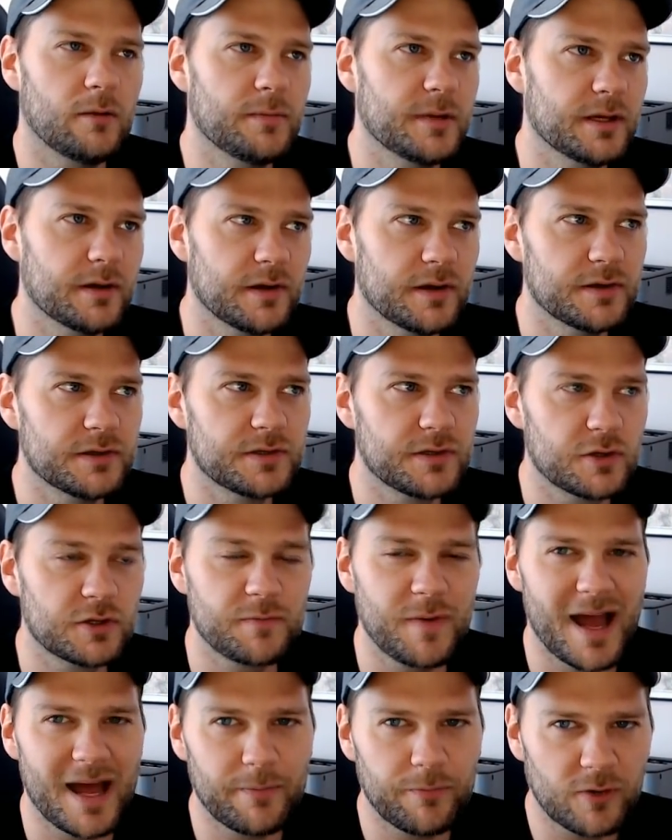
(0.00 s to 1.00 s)
because there's
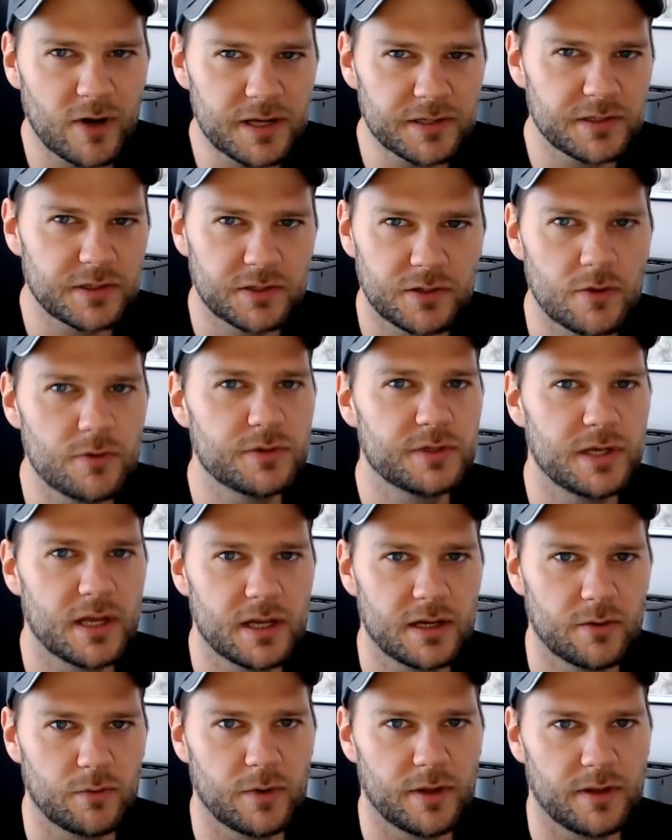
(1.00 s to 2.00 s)
bad press
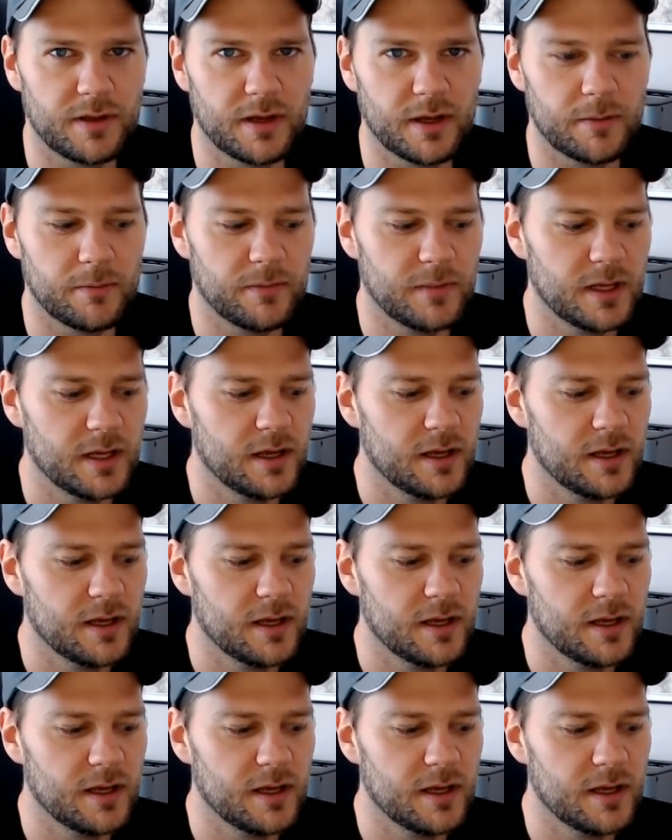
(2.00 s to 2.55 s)
associated with him.